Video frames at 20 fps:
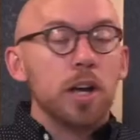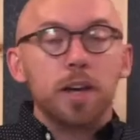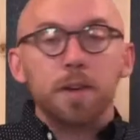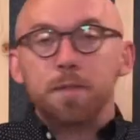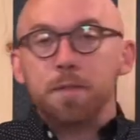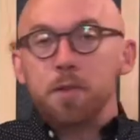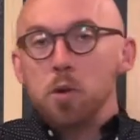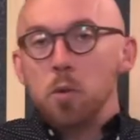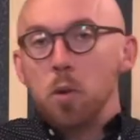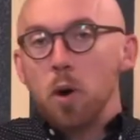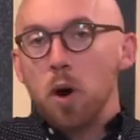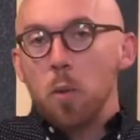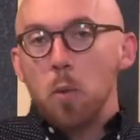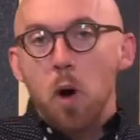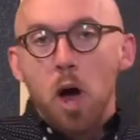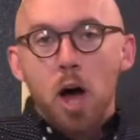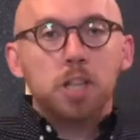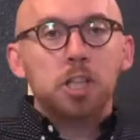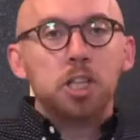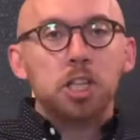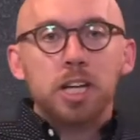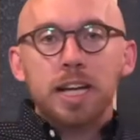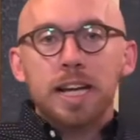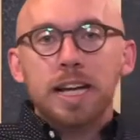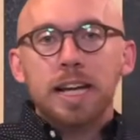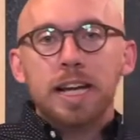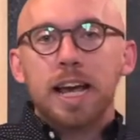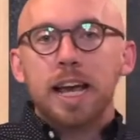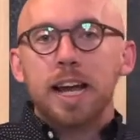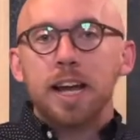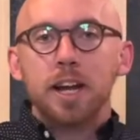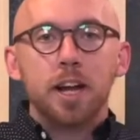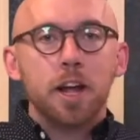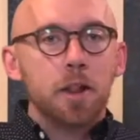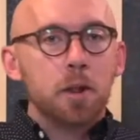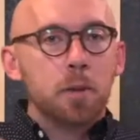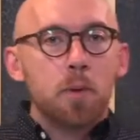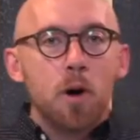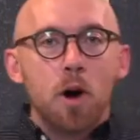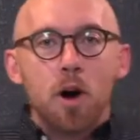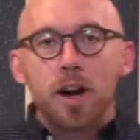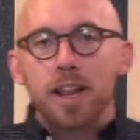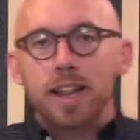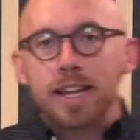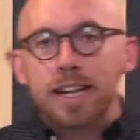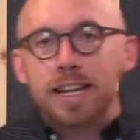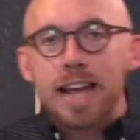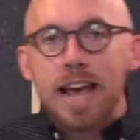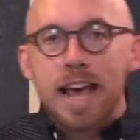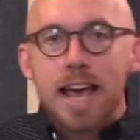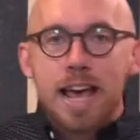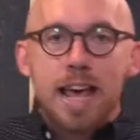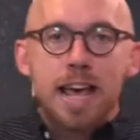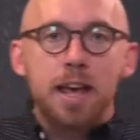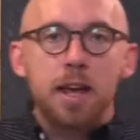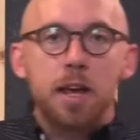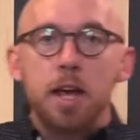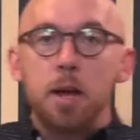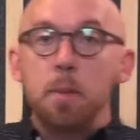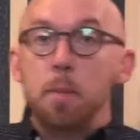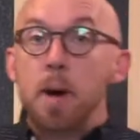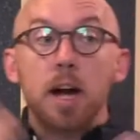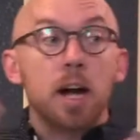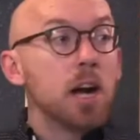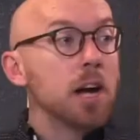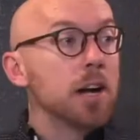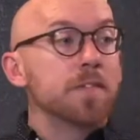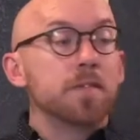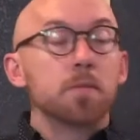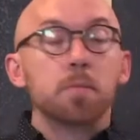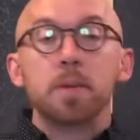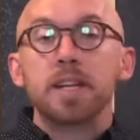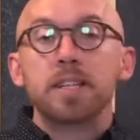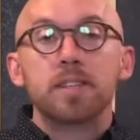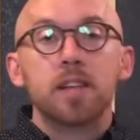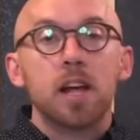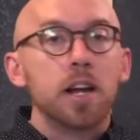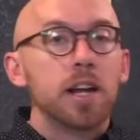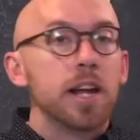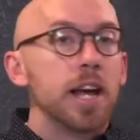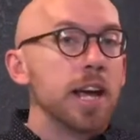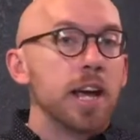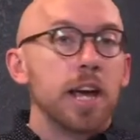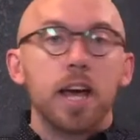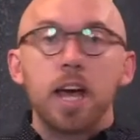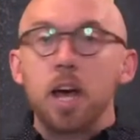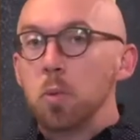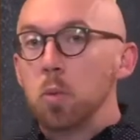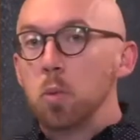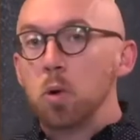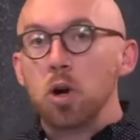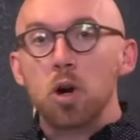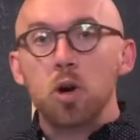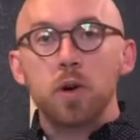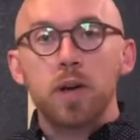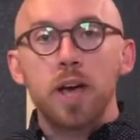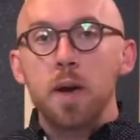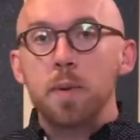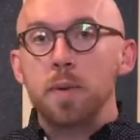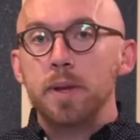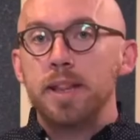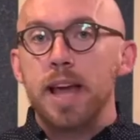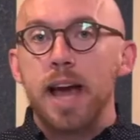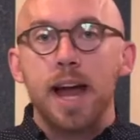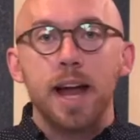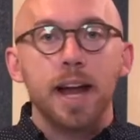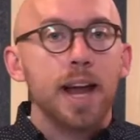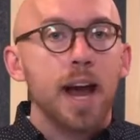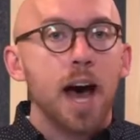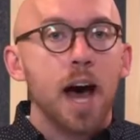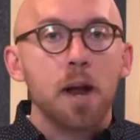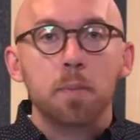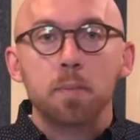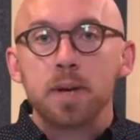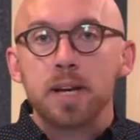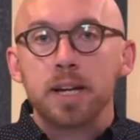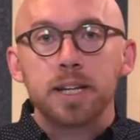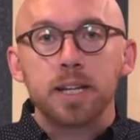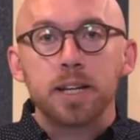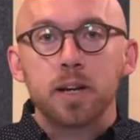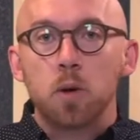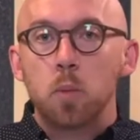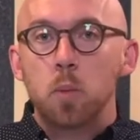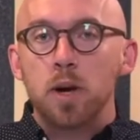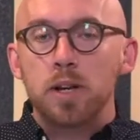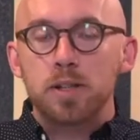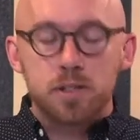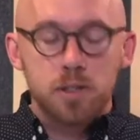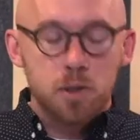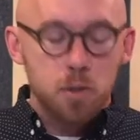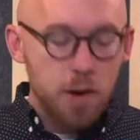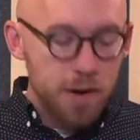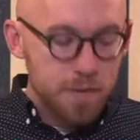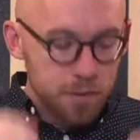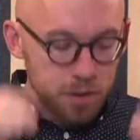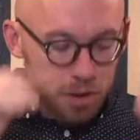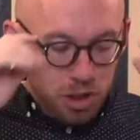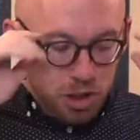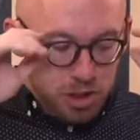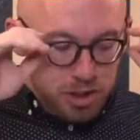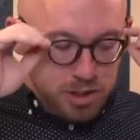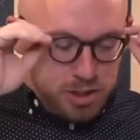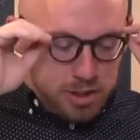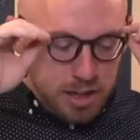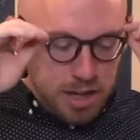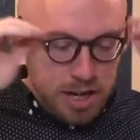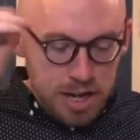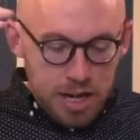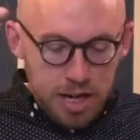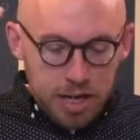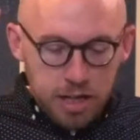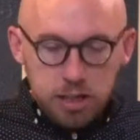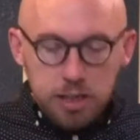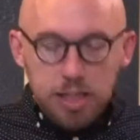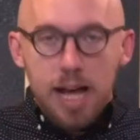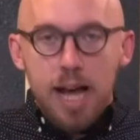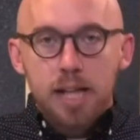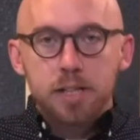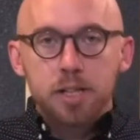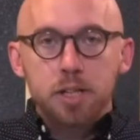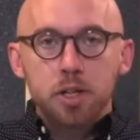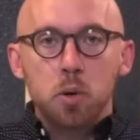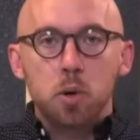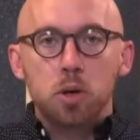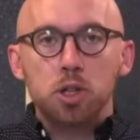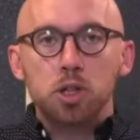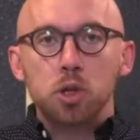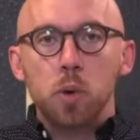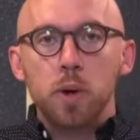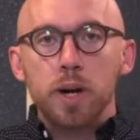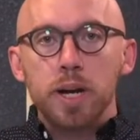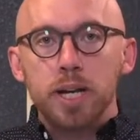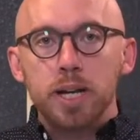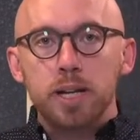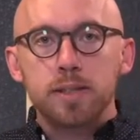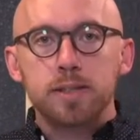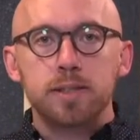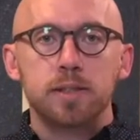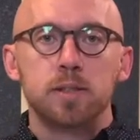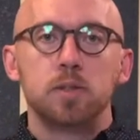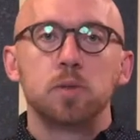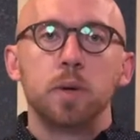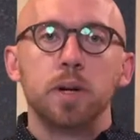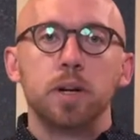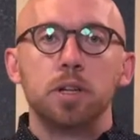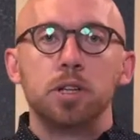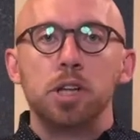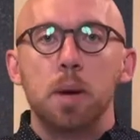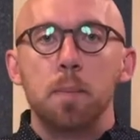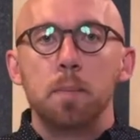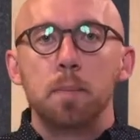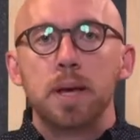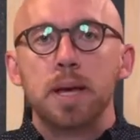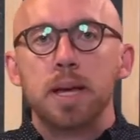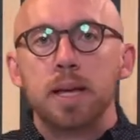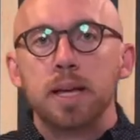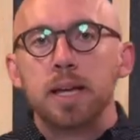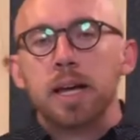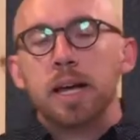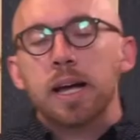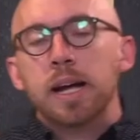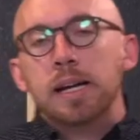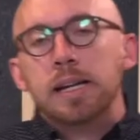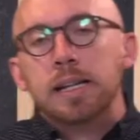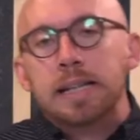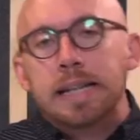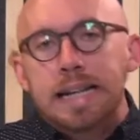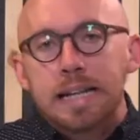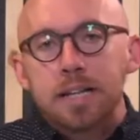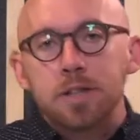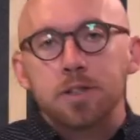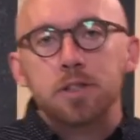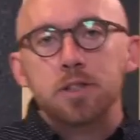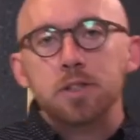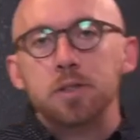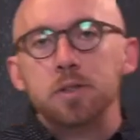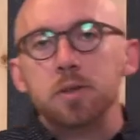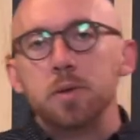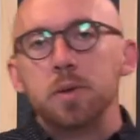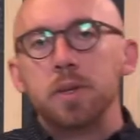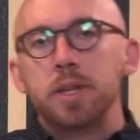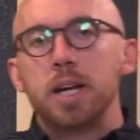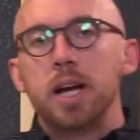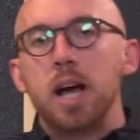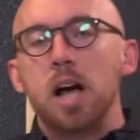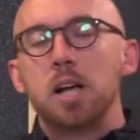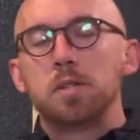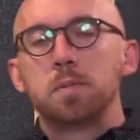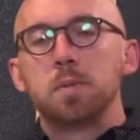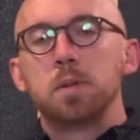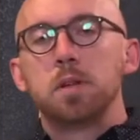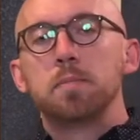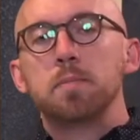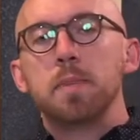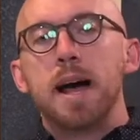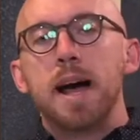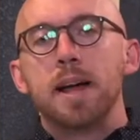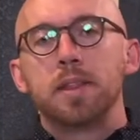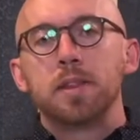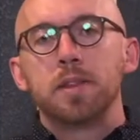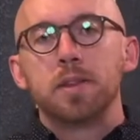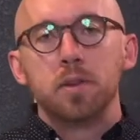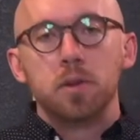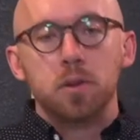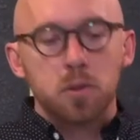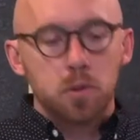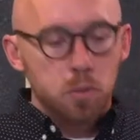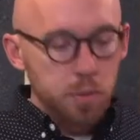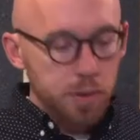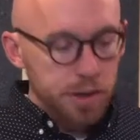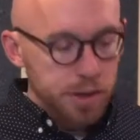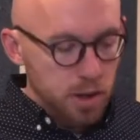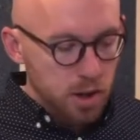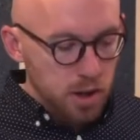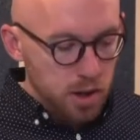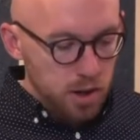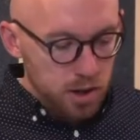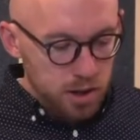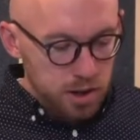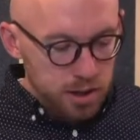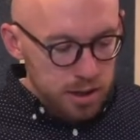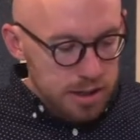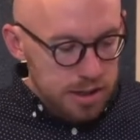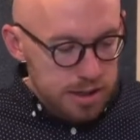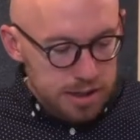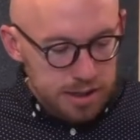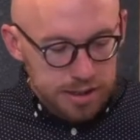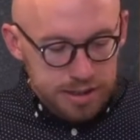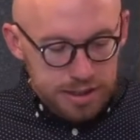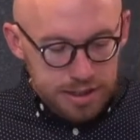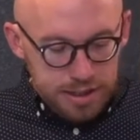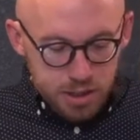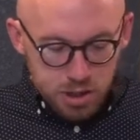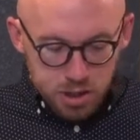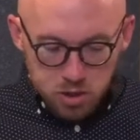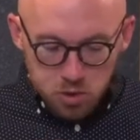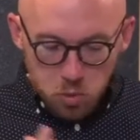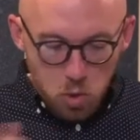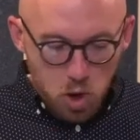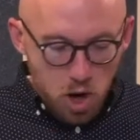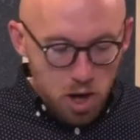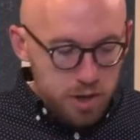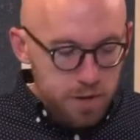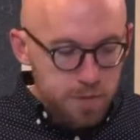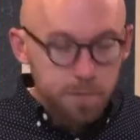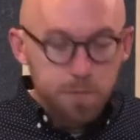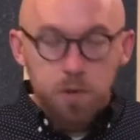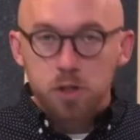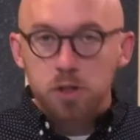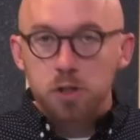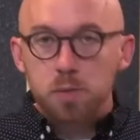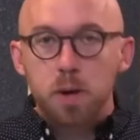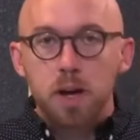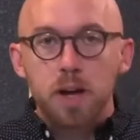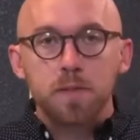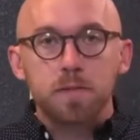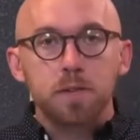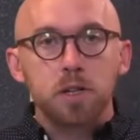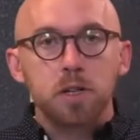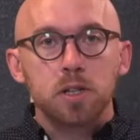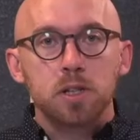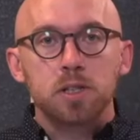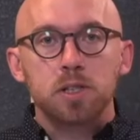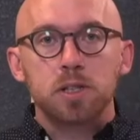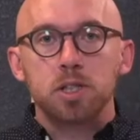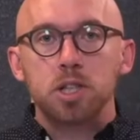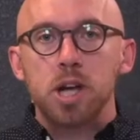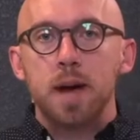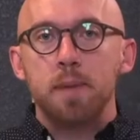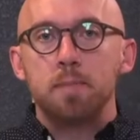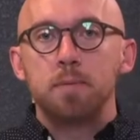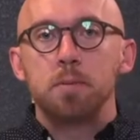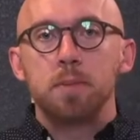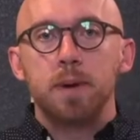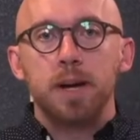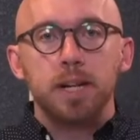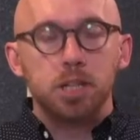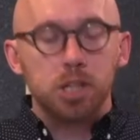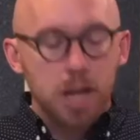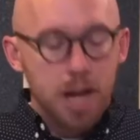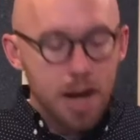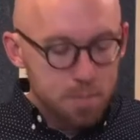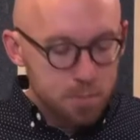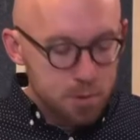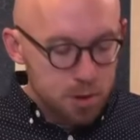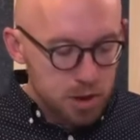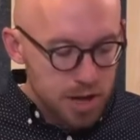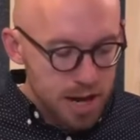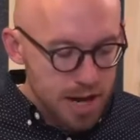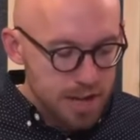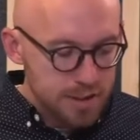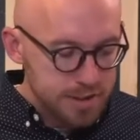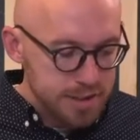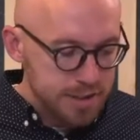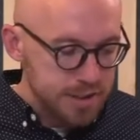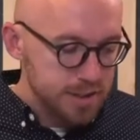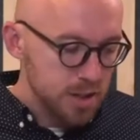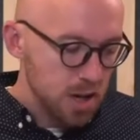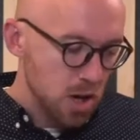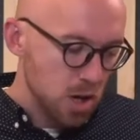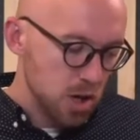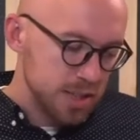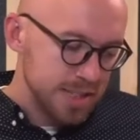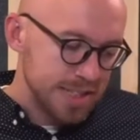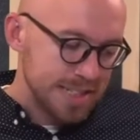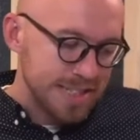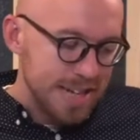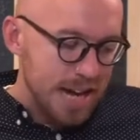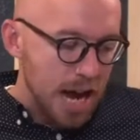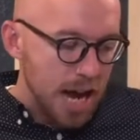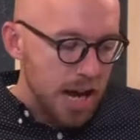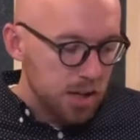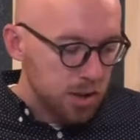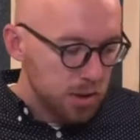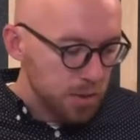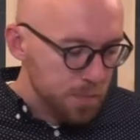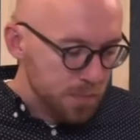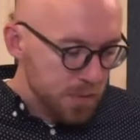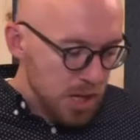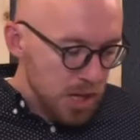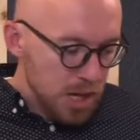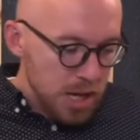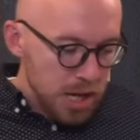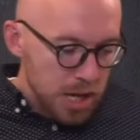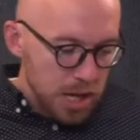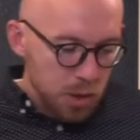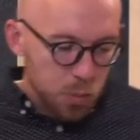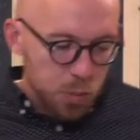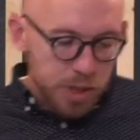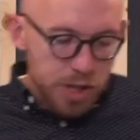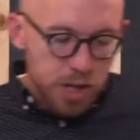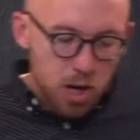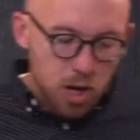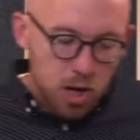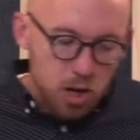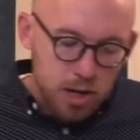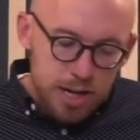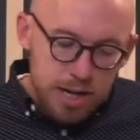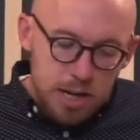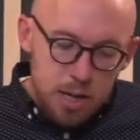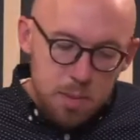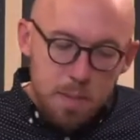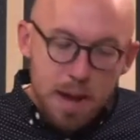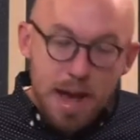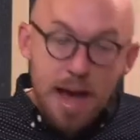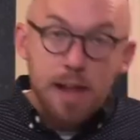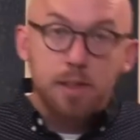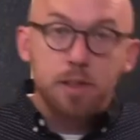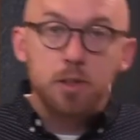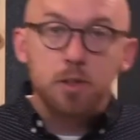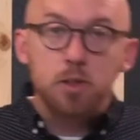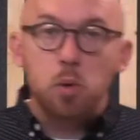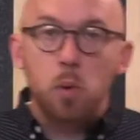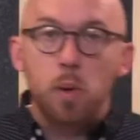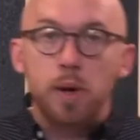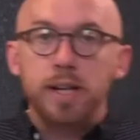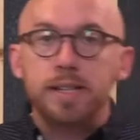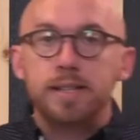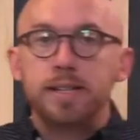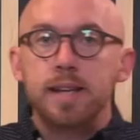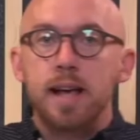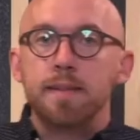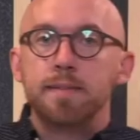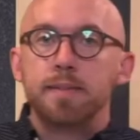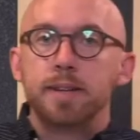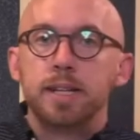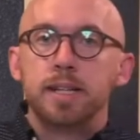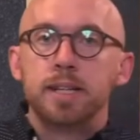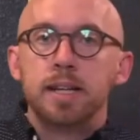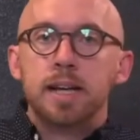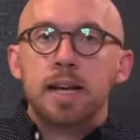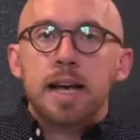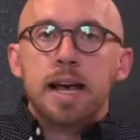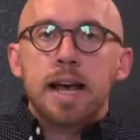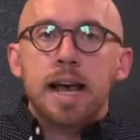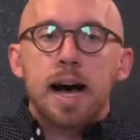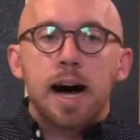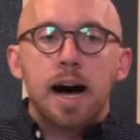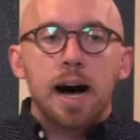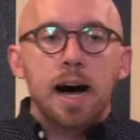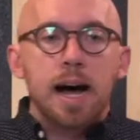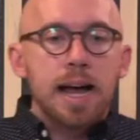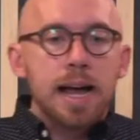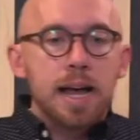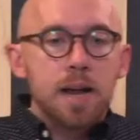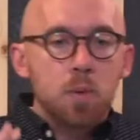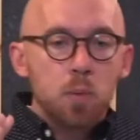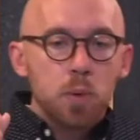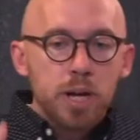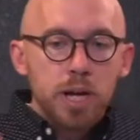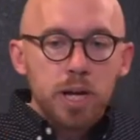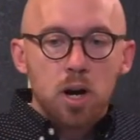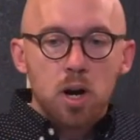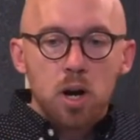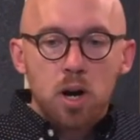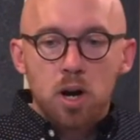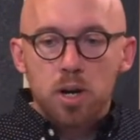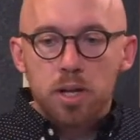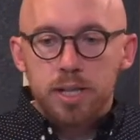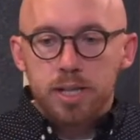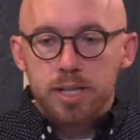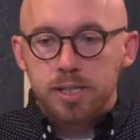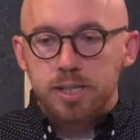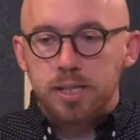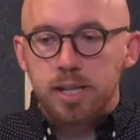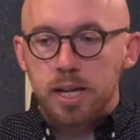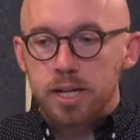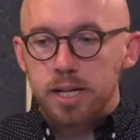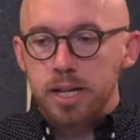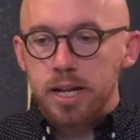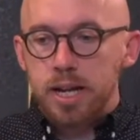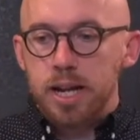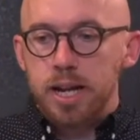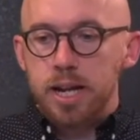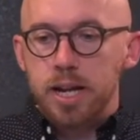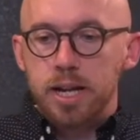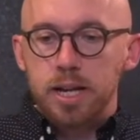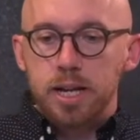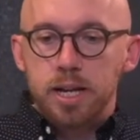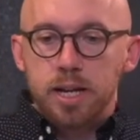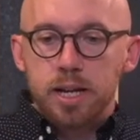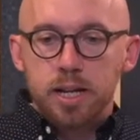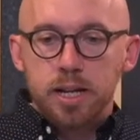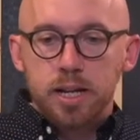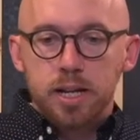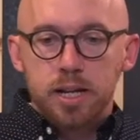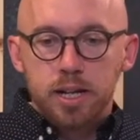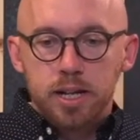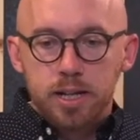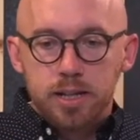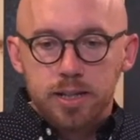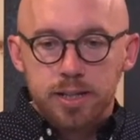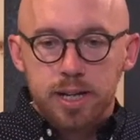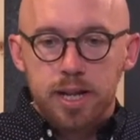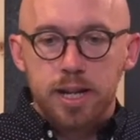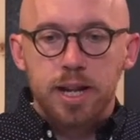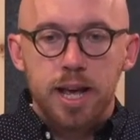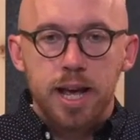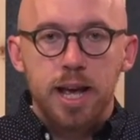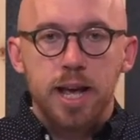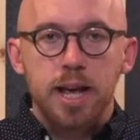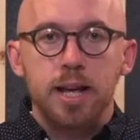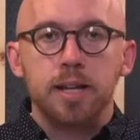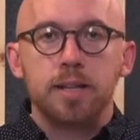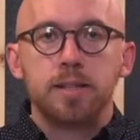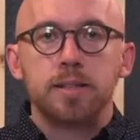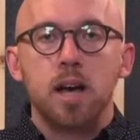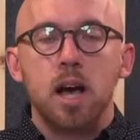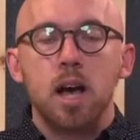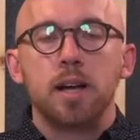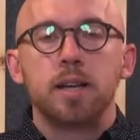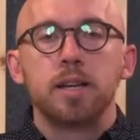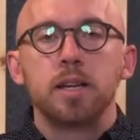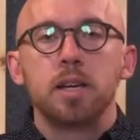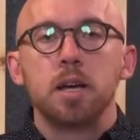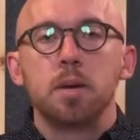if you are watching at another part of the day, it might not even be Sunday, and we're okay with that. Not a big deal whatsoever. Just glad that you are joining us as we are jumping into the Gospel of Matthew. We are, again, just walking verse by verse, chapter by chapter, as is our style. And we are in Matthew 27, and we are this Sunday, today, talking